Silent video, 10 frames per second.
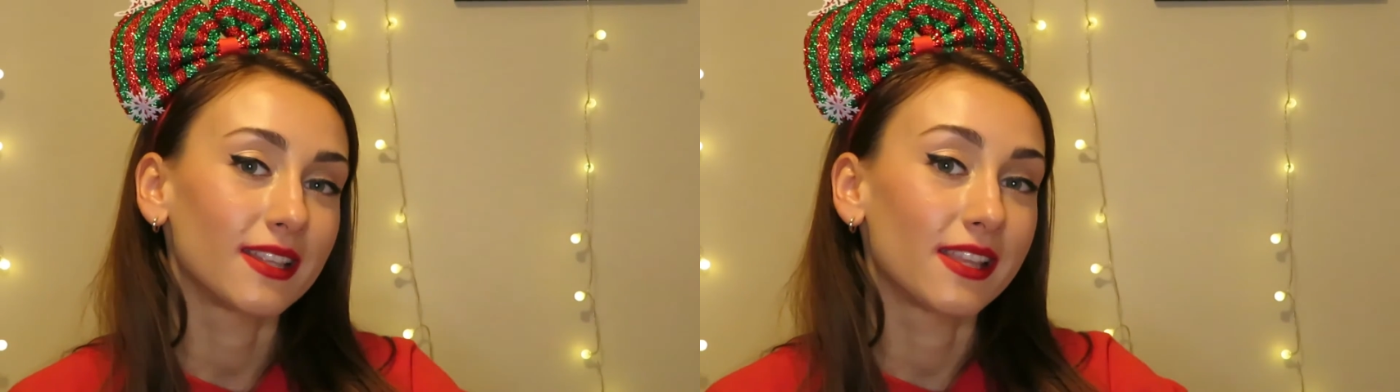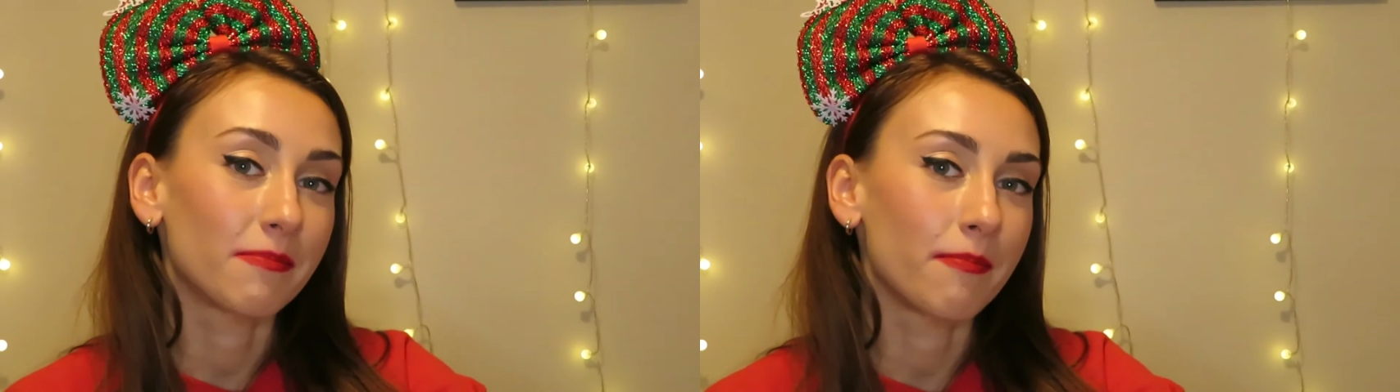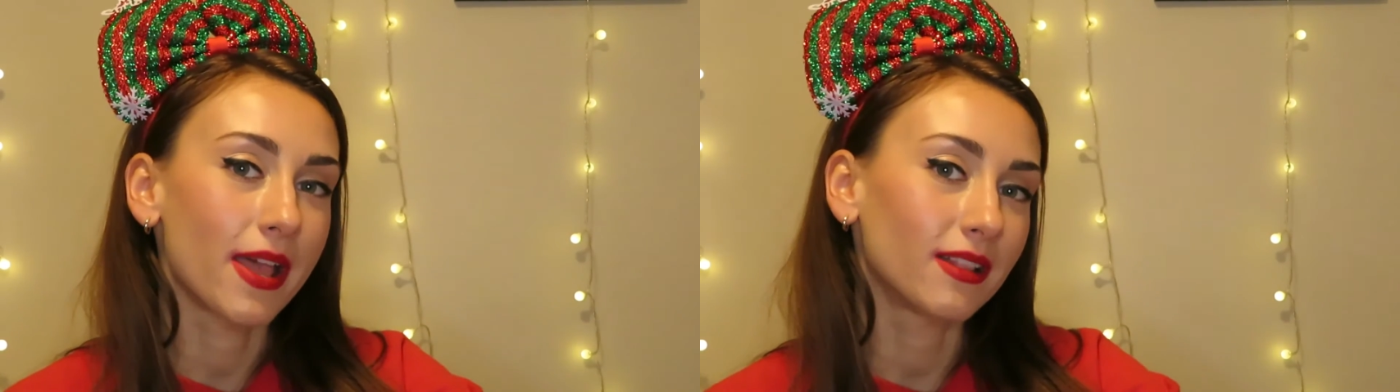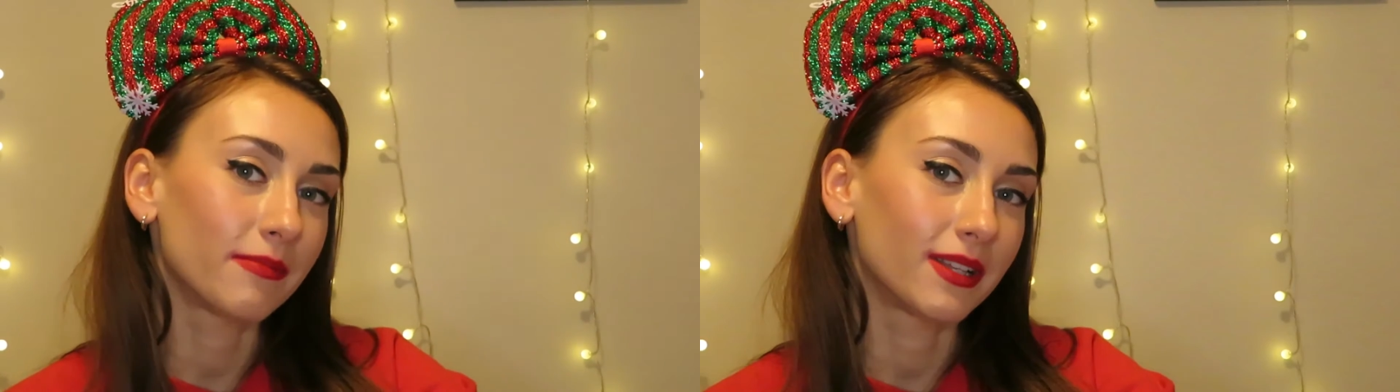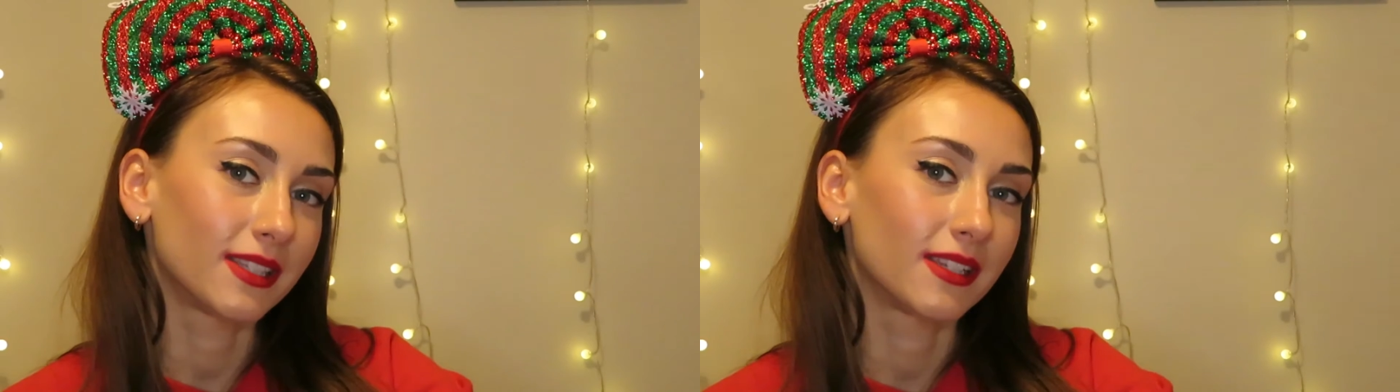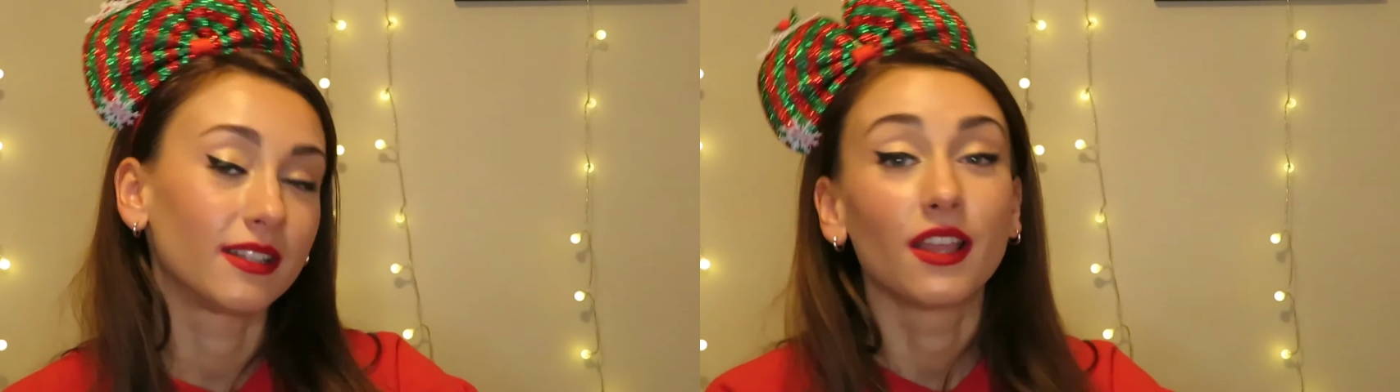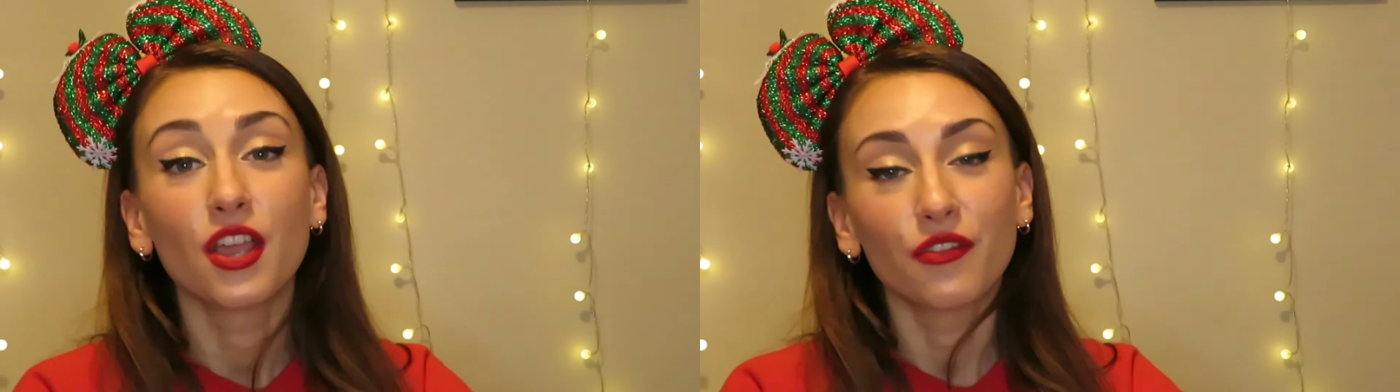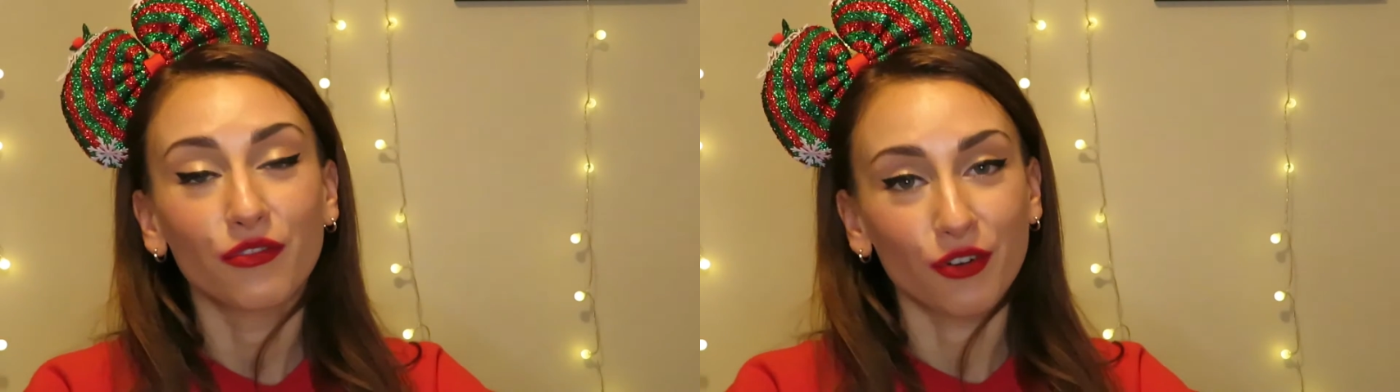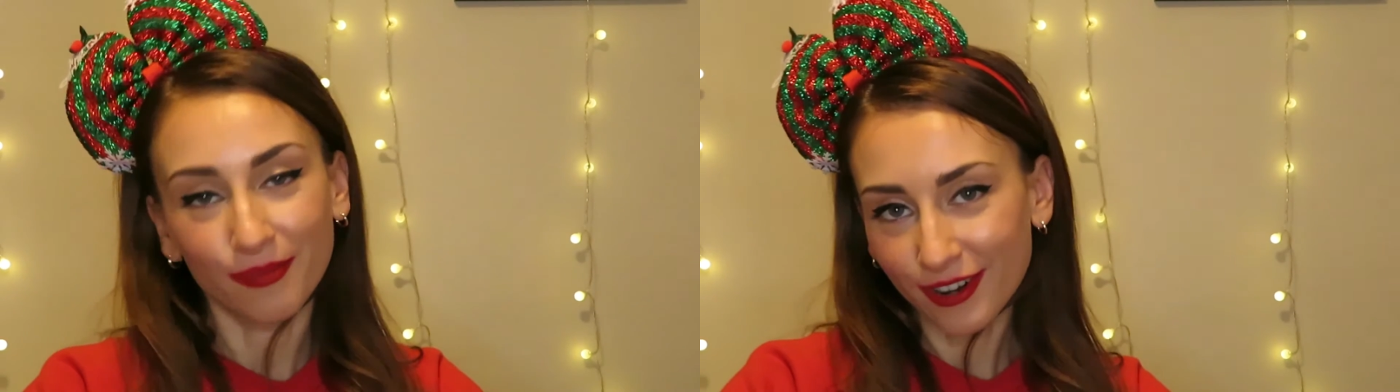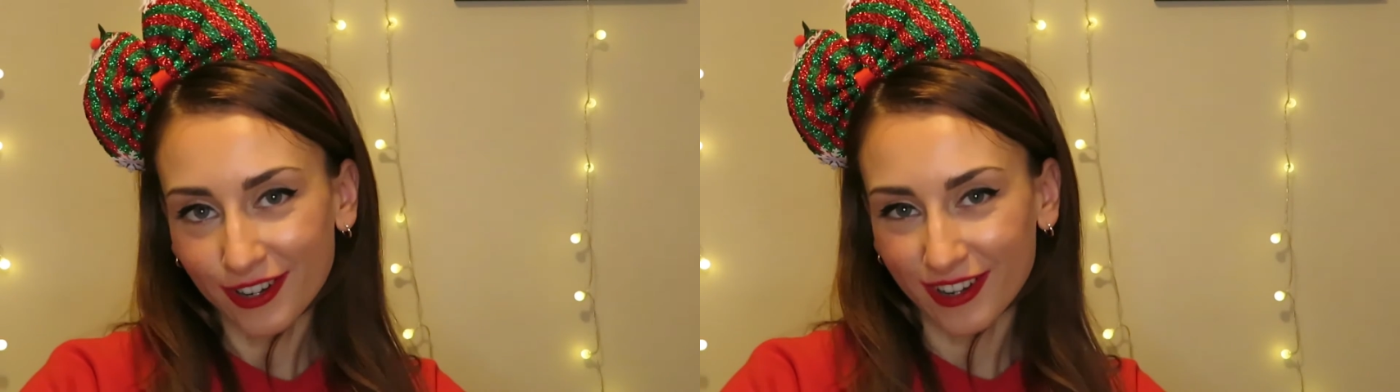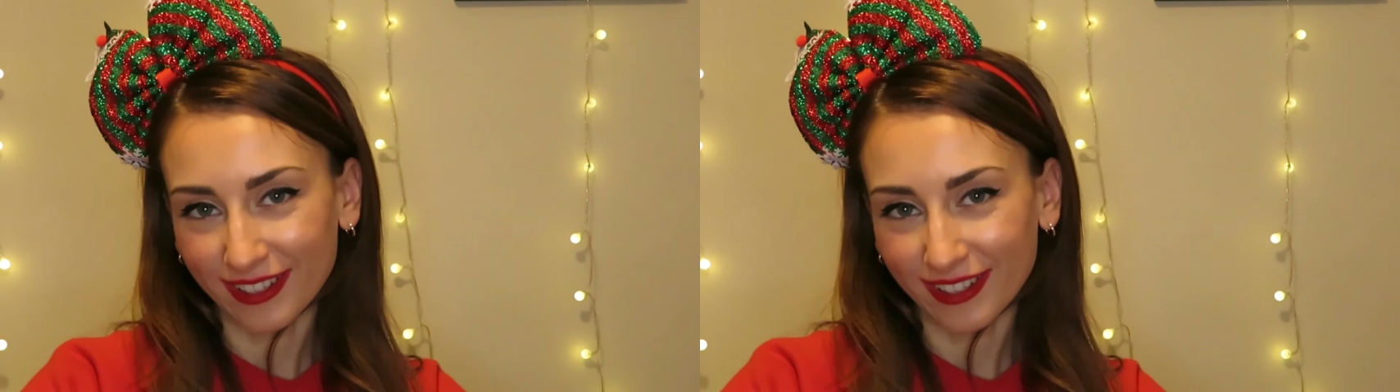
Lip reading: the bell button for more